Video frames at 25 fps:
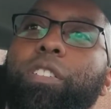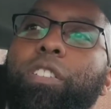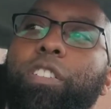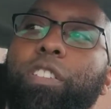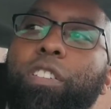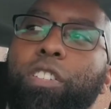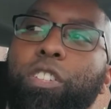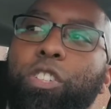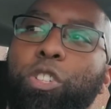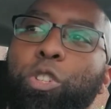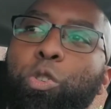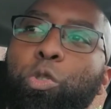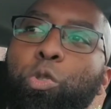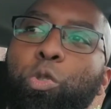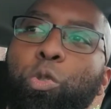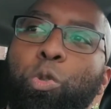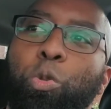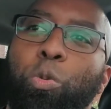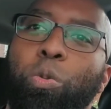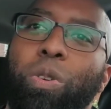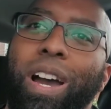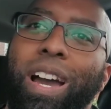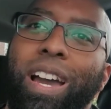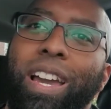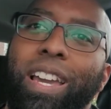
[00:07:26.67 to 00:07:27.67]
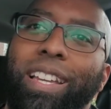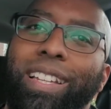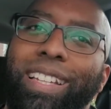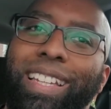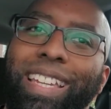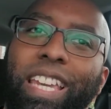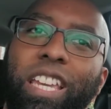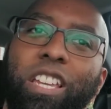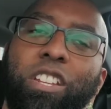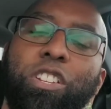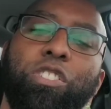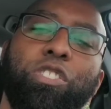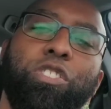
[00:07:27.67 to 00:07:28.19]
You
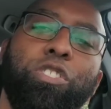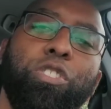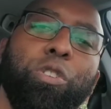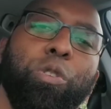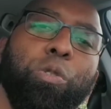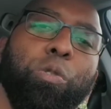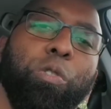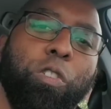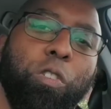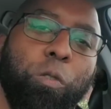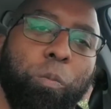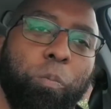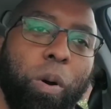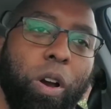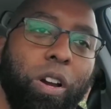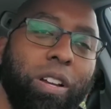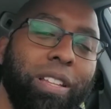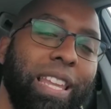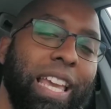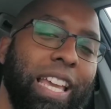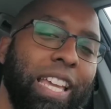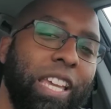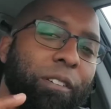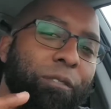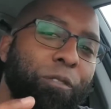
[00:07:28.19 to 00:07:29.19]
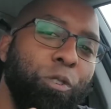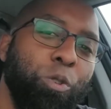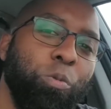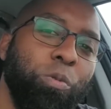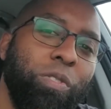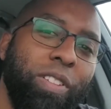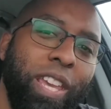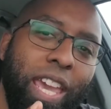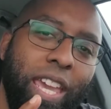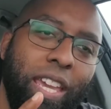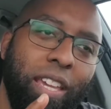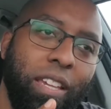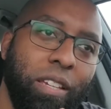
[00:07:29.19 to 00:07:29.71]
can do Spark, like if you
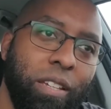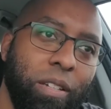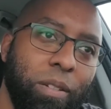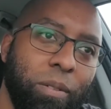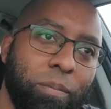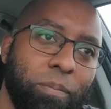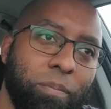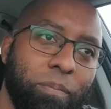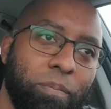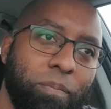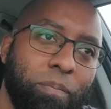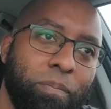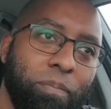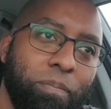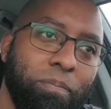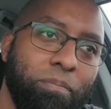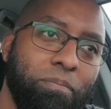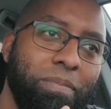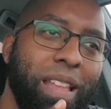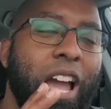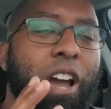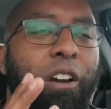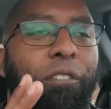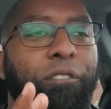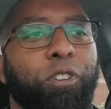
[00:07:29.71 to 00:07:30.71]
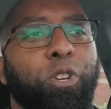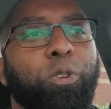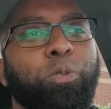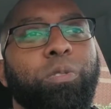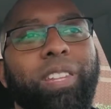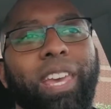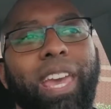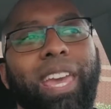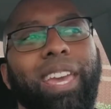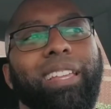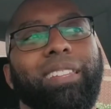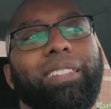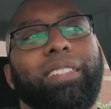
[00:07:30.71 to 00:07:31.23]
take
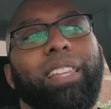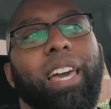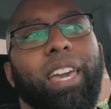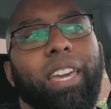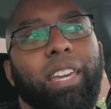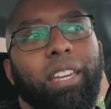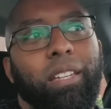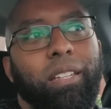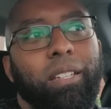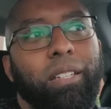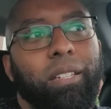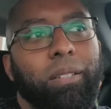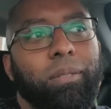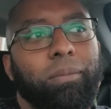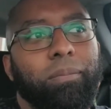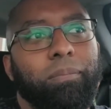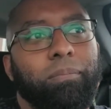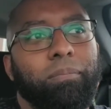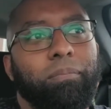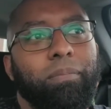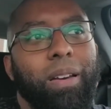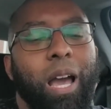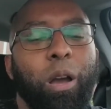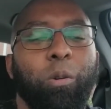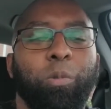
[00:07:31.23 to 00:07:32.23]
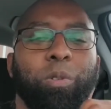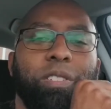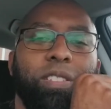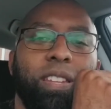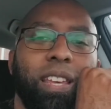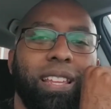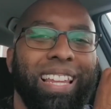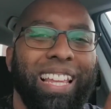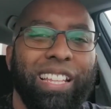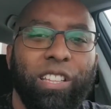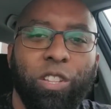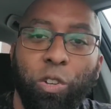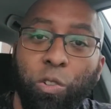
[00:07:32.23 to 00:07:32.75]
like, I would say
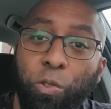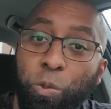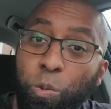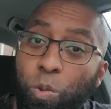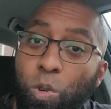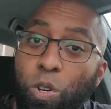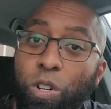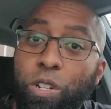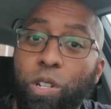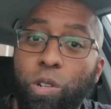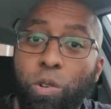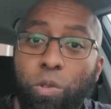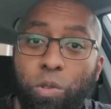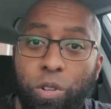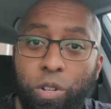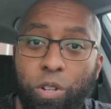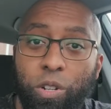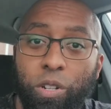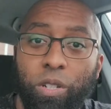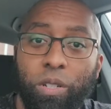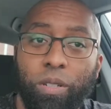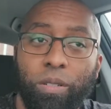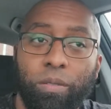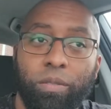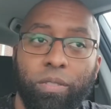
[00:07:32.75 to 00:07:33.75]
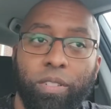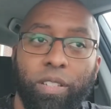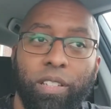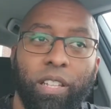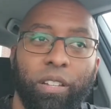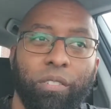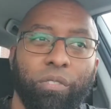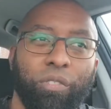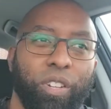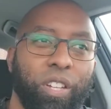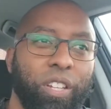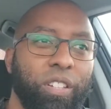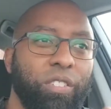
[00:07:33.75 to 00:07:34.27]
like those one order
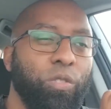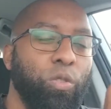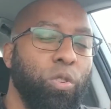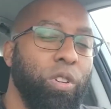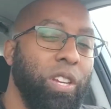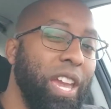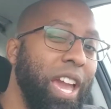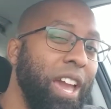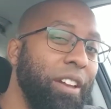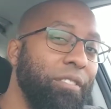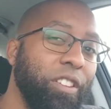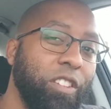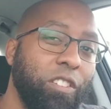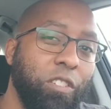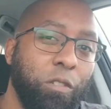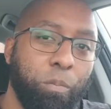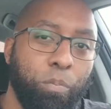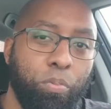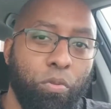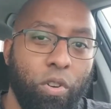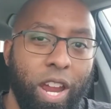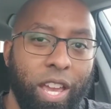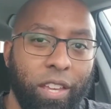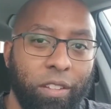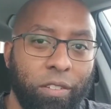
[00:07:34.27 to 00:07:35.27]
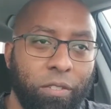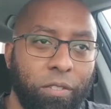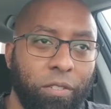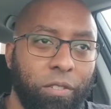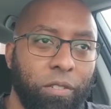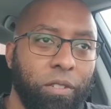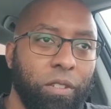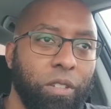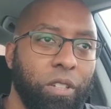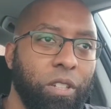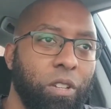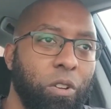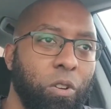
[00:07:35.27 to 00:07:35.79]
deliveries, or you have
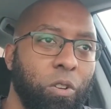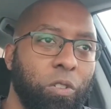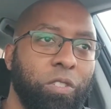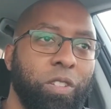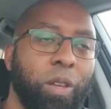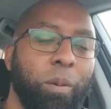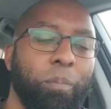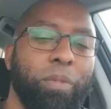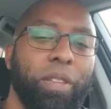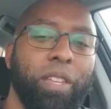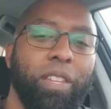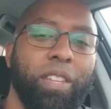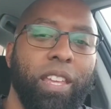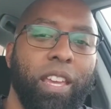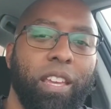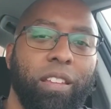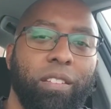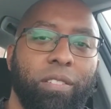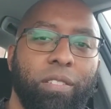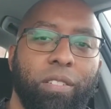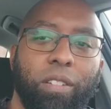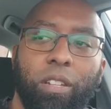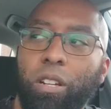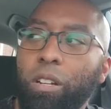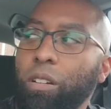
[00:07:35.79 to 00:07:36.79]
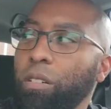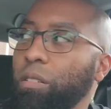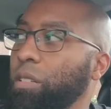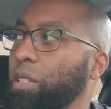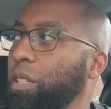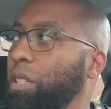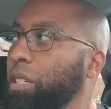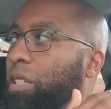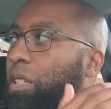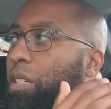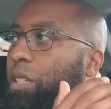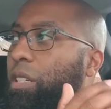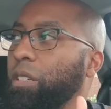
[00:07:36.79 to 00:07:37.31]
Express or something that's,
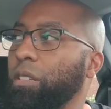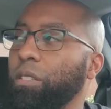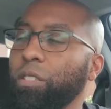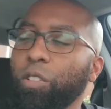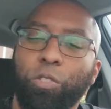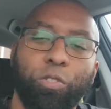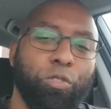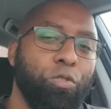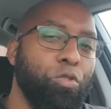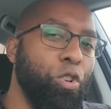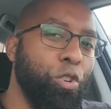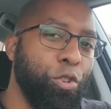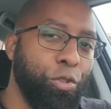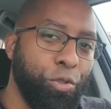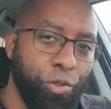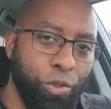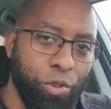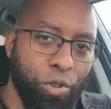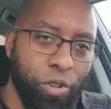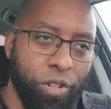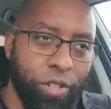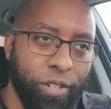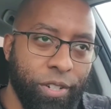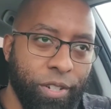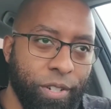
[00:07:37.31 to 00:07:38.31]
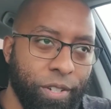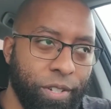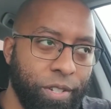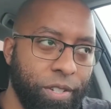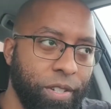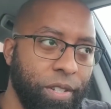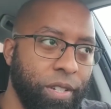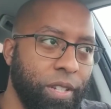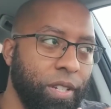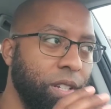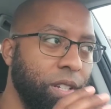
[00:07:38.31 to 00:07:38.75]
those grocery orders,